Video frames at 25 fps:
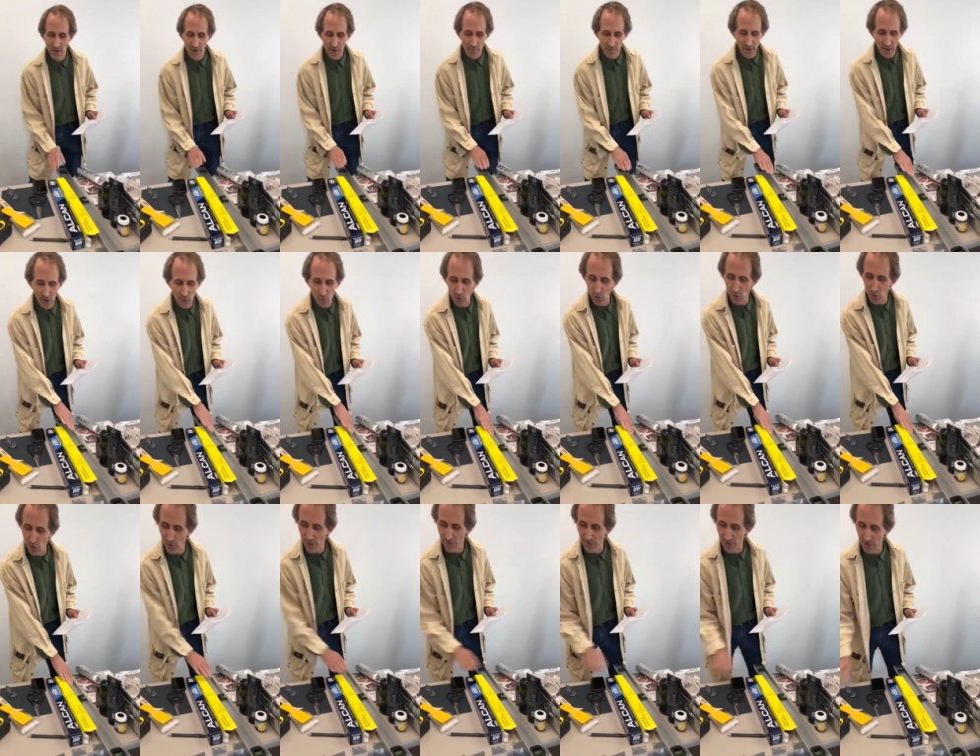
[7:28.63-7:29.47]
Metal
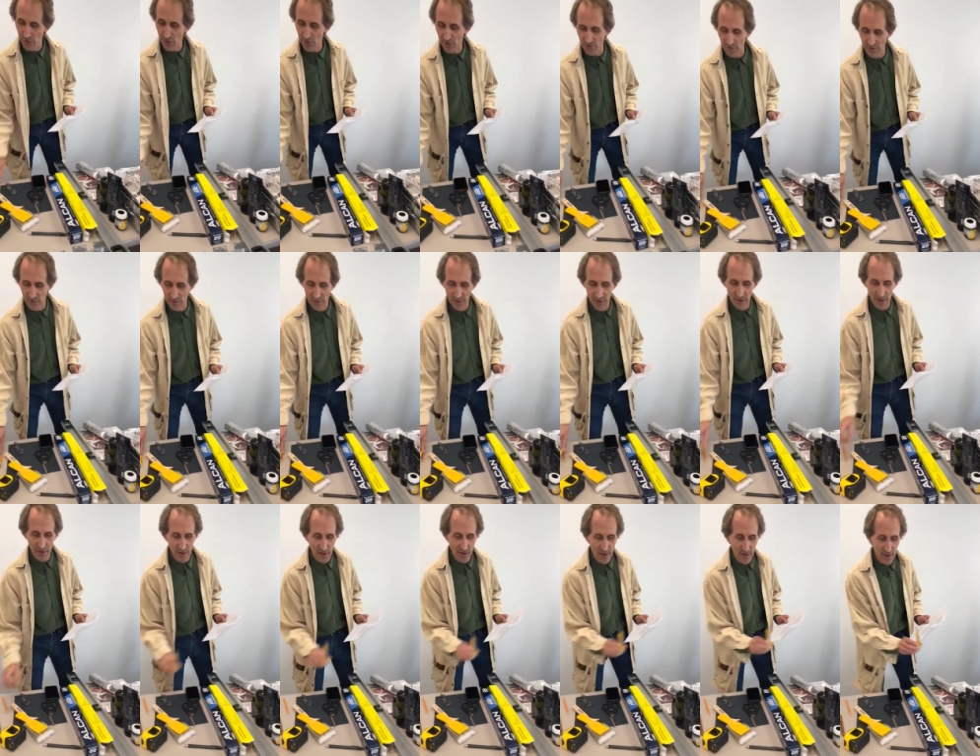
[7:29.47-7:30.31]
ruler if you're using
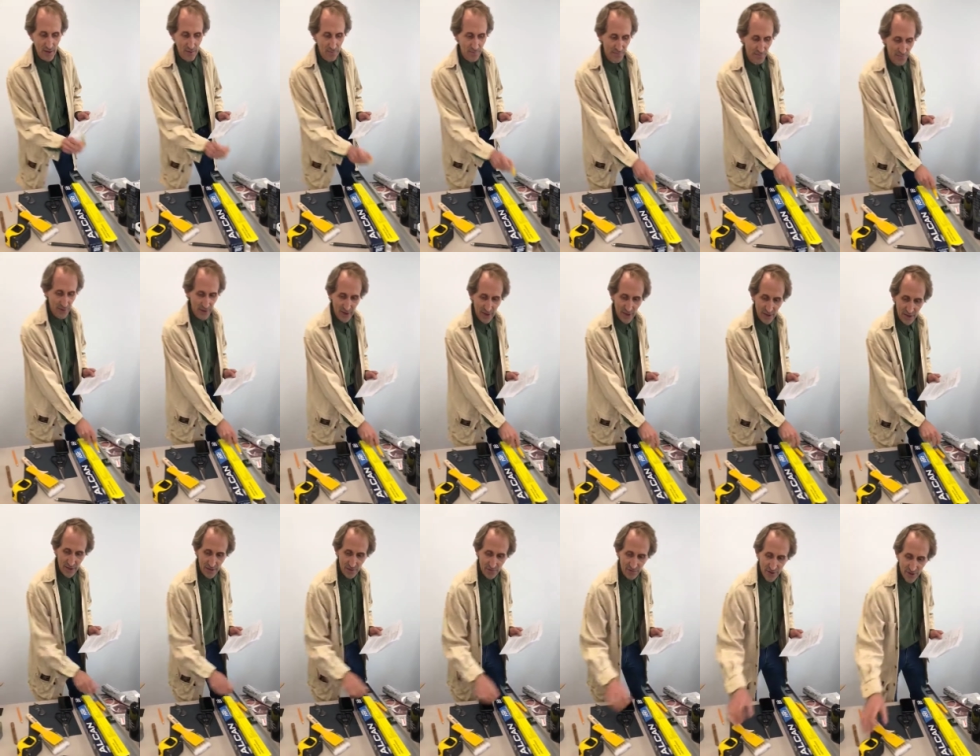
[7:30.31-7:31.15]
the
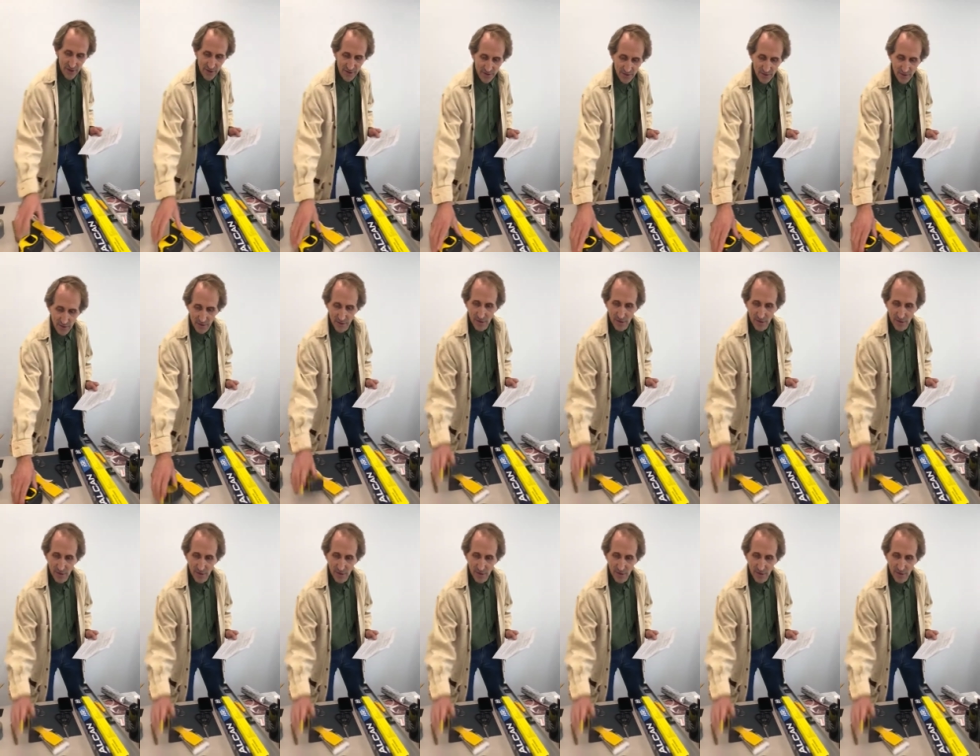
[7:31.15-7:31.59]
cutting device.